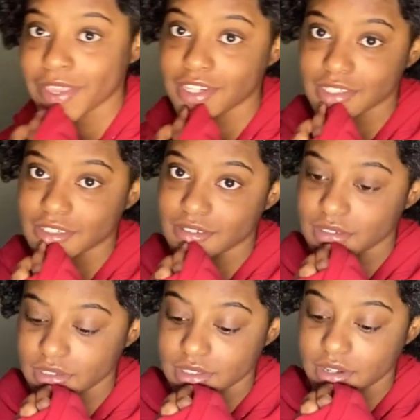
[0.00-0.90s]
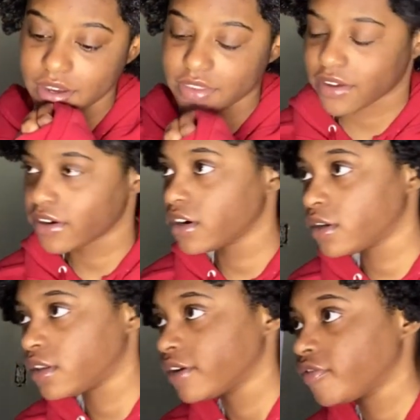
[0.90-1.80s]
patience is not there.
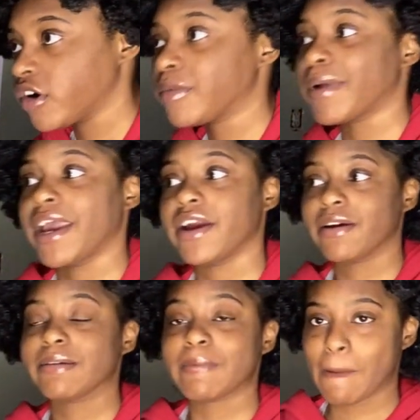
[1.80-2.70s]
Therefore, my hair.